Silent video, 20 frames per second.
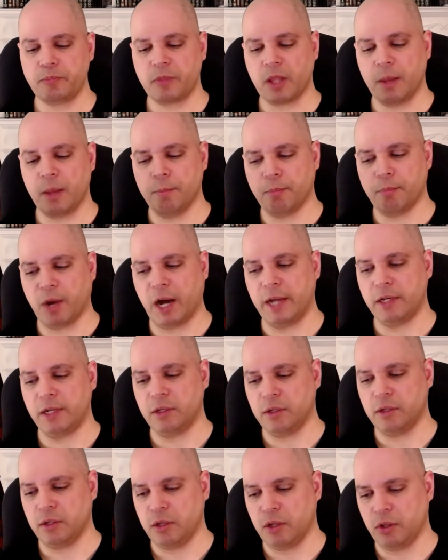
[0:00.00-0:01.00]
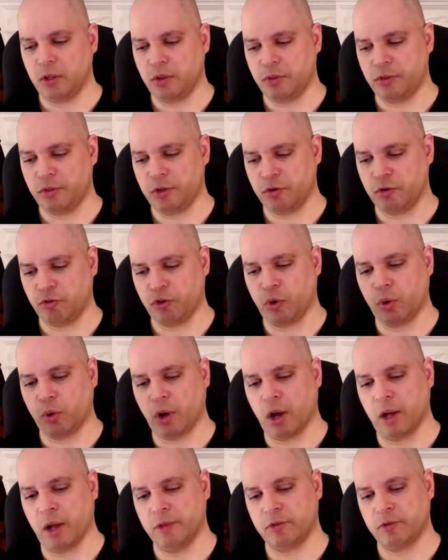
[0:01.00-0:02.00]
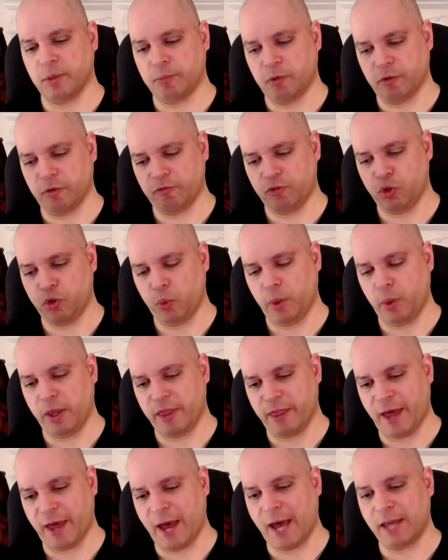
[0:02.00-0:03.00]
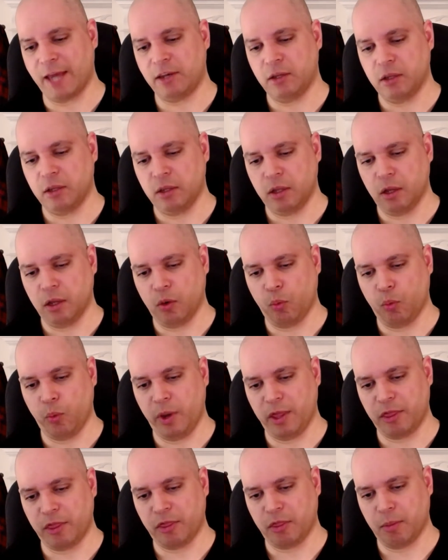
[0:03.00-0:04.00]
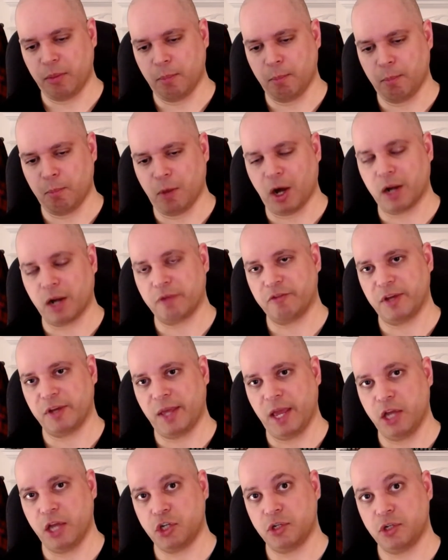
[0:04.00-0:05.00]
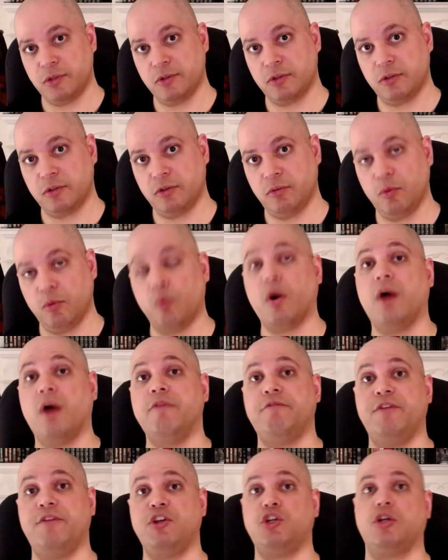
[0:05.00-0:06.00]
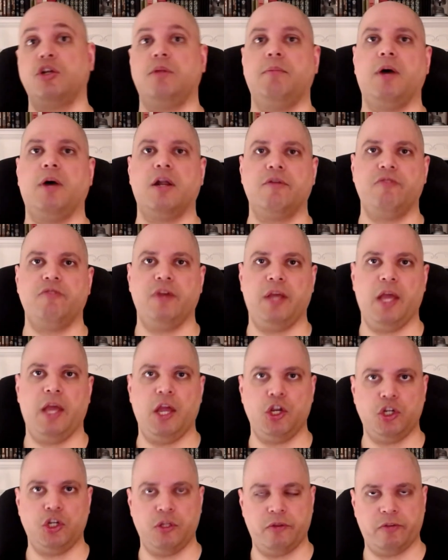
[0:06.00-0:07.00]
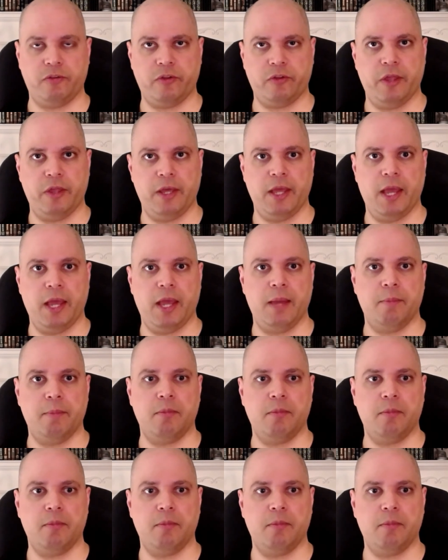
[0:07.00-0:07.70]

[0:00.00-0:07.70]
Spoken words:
But there's no concept of doing that with modifications, official modifications to the game.